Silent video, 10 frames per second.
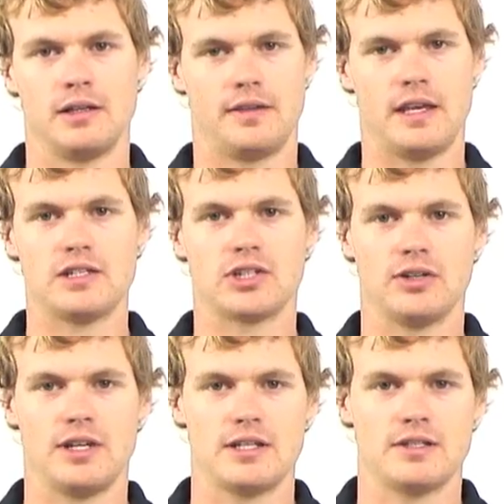These
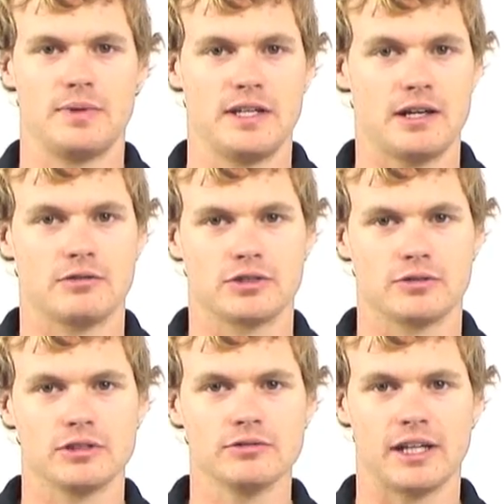don't need to be
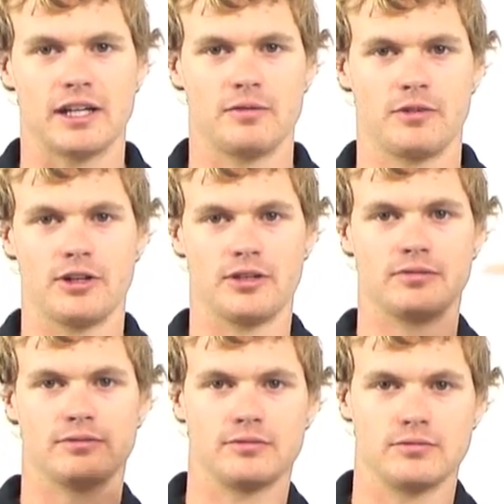equatorial, they can go
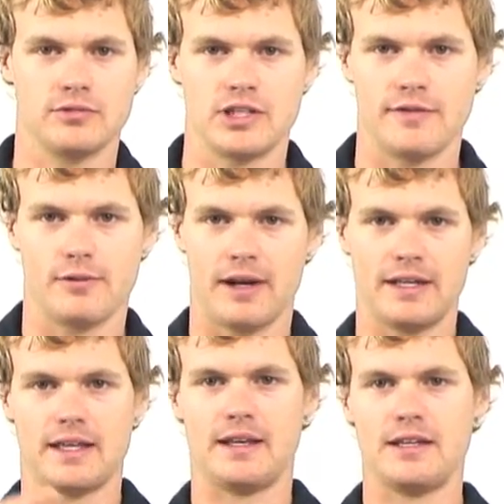whichever way
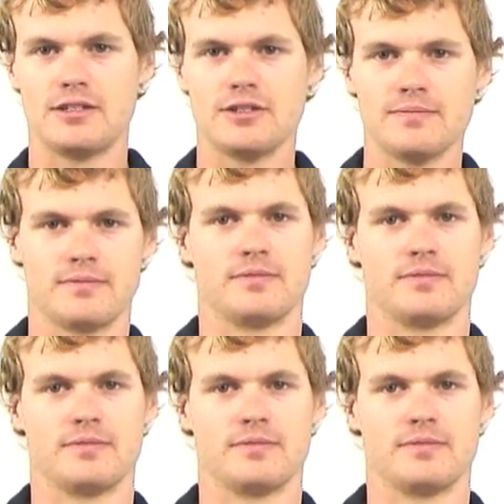they need to,